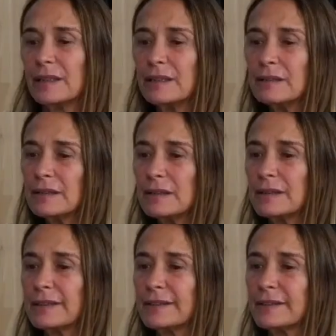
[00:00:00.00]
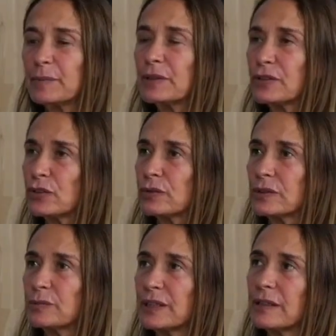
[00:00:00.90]
Healing is
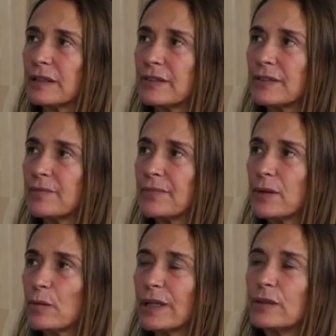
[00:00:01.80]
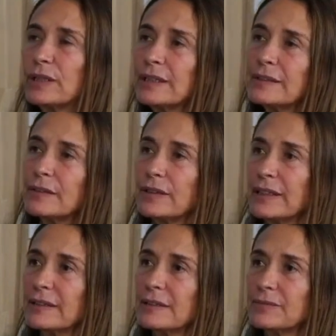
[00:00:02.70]
spiritual because when you
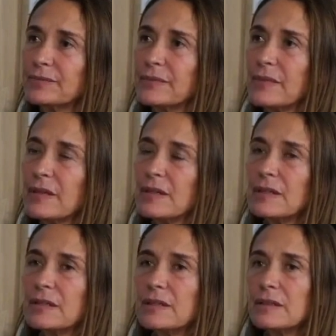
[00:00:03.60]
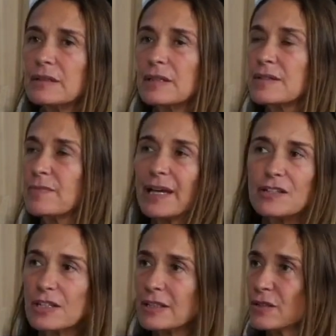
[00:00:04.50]
integrate, there's
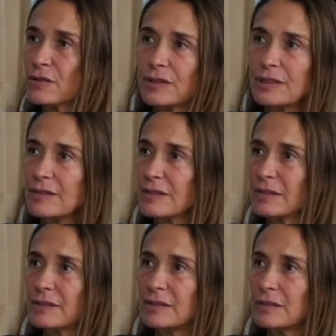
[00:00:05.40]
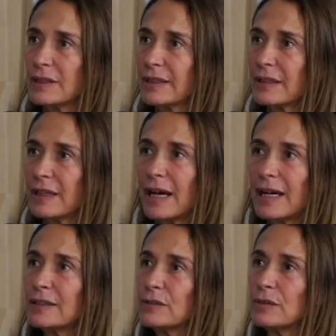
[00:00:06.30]
magic to it. You know, like
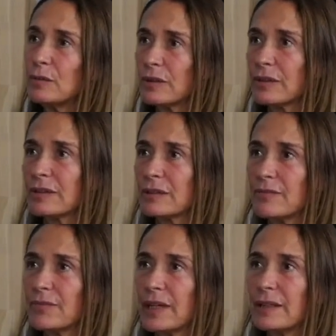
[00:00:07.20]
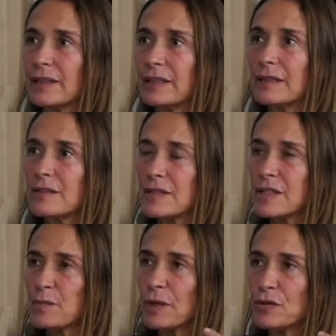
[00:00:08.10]
I do the work and then there's a
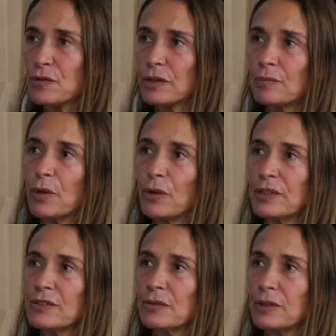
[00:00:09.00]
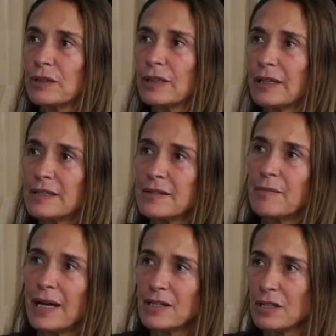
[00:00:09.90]
spiritual component to it that is
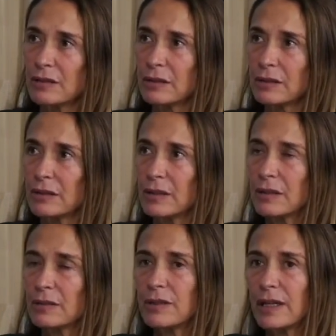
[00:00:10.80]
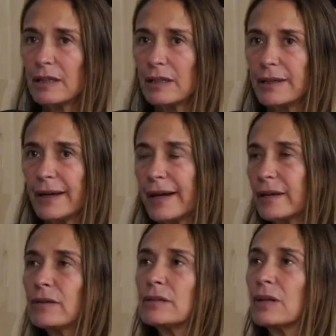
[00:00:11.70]
the magical, that
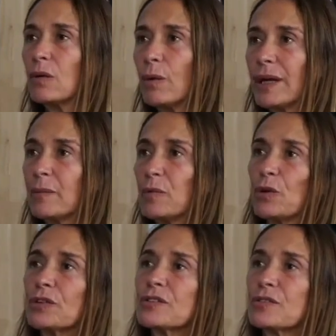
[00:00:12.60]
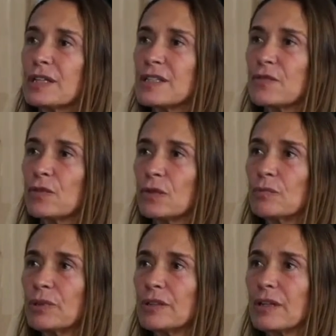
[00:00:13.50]
I don't know when I'm going to
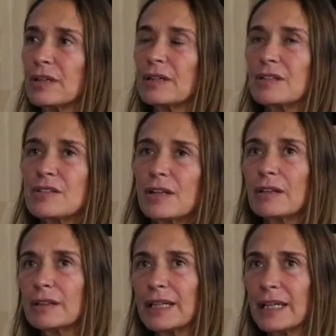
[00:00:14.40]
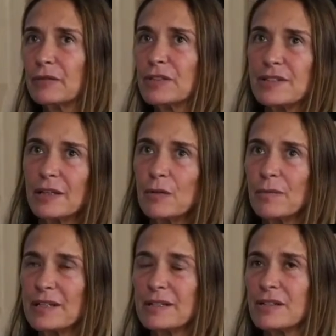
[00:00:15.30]
transform, but suddenly I have this
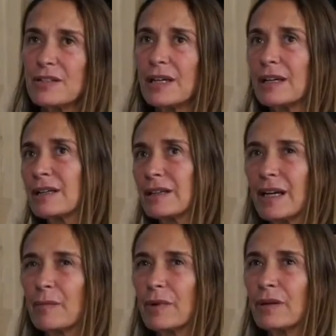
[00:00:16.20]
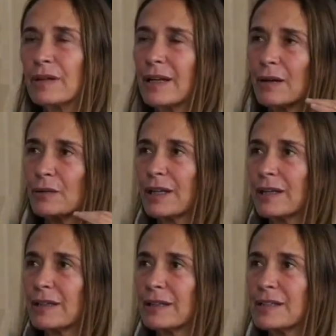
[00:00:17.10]
inner message that I'm good now,
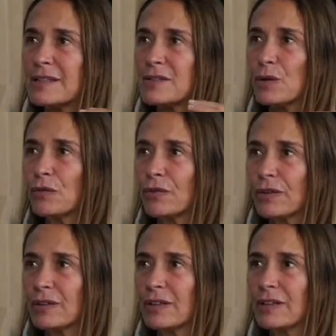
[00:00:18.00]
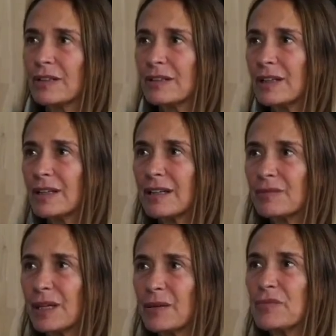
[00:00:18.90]
that this is over, that
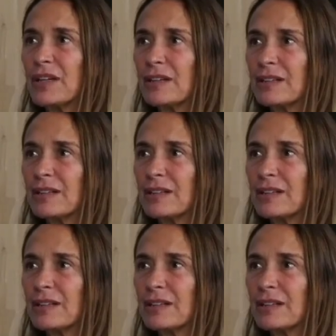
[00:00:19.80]
I'm